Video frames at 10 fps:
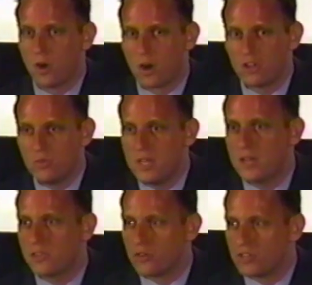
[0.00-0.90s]
are
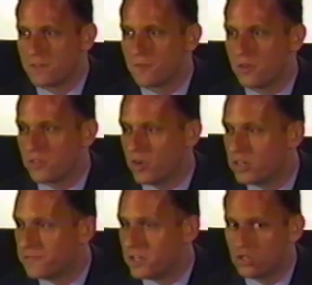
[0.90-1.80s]
unique, they're different, they're
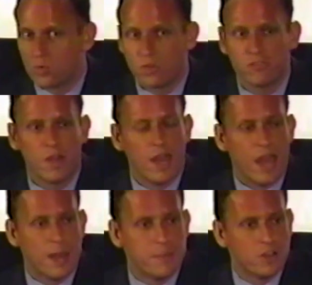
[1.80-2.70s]
individuals,
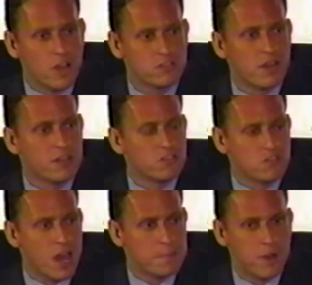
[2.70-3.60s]
and because of that, it's
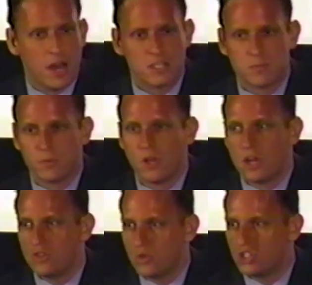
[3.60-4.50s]
not possible
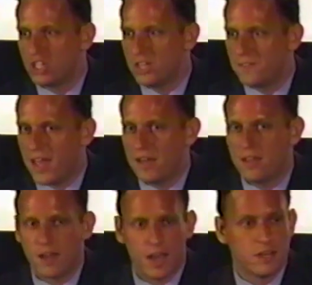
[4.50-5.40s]
to achieve any
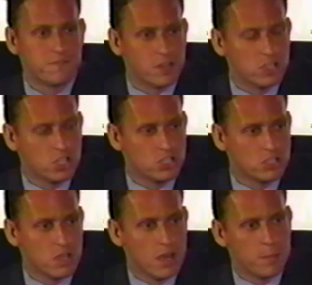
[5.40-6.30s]
kind of
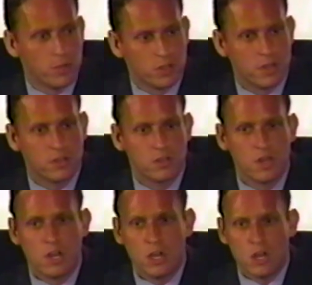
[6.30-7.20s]
fictitious
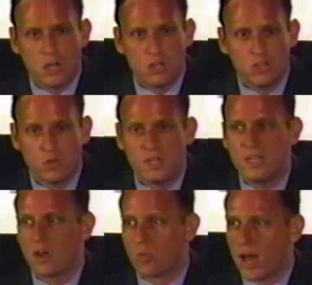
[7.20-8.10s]
political
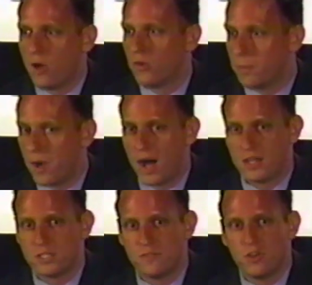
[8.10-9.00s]
unity around a
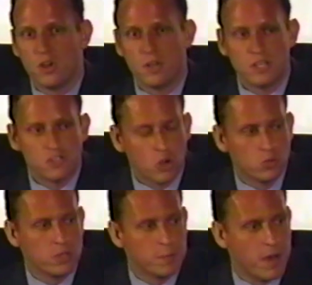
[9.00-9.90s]
positive good. It's
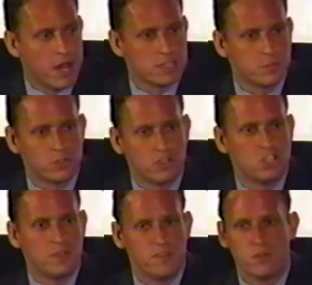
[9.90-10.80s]
only possible to
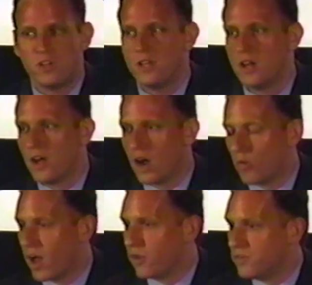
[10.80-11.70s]
achieve unity
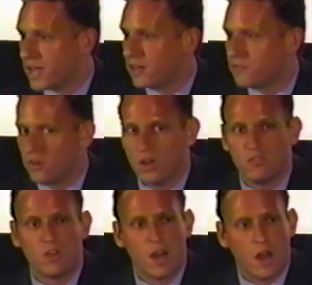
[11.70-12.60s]
around negative
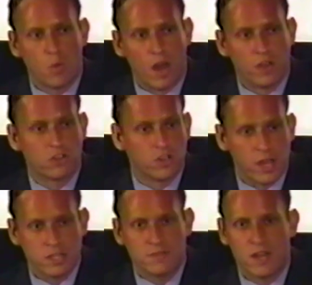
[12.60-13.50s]
goods, around
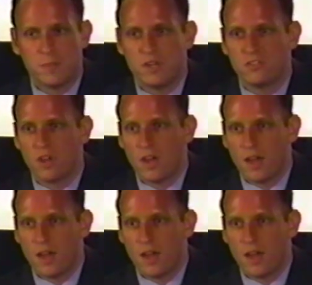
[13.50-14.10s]
collective enemies,